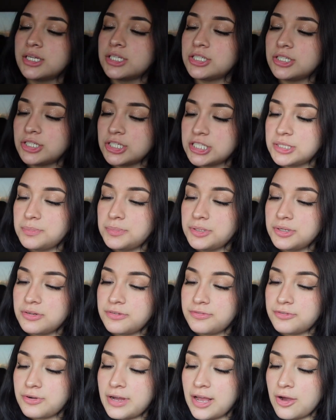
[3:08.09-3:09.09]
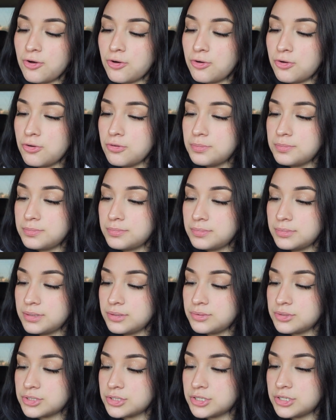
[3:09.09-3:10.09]
She looks beautiful. I hope it
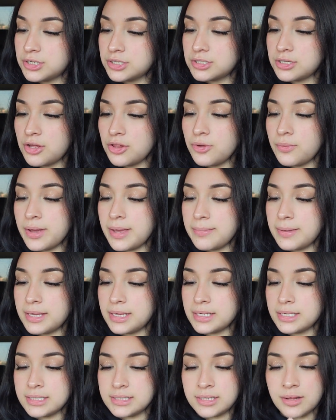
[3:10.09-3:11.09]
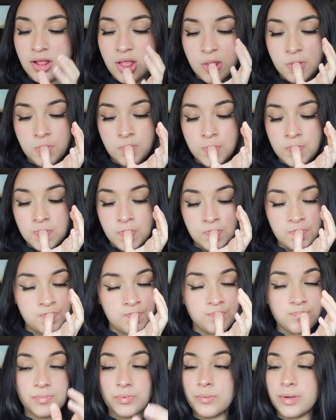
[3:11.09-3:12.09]
was cooked all the way, because
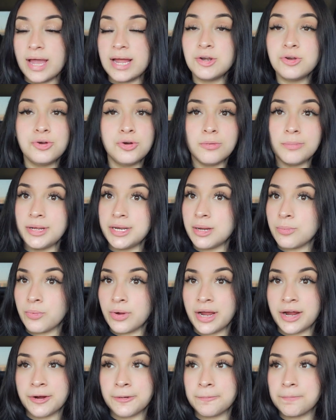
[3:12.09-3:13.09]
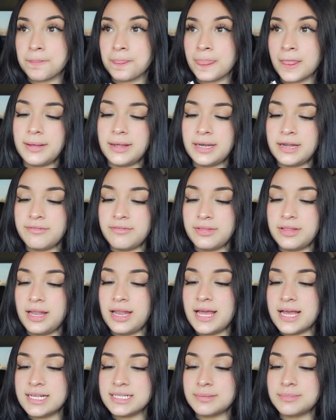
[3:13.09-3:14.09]
we can't do no medium rare. And
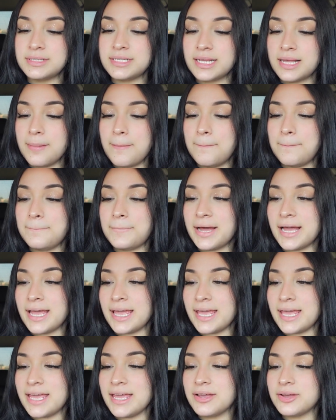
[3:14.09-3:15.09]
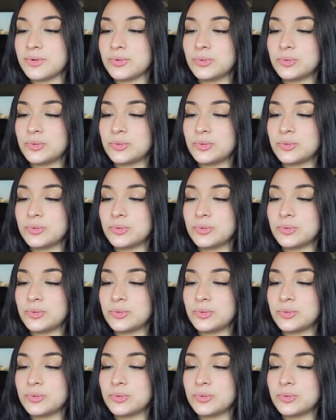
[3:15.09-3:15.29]
nevertheless, I'm gonna take a bite.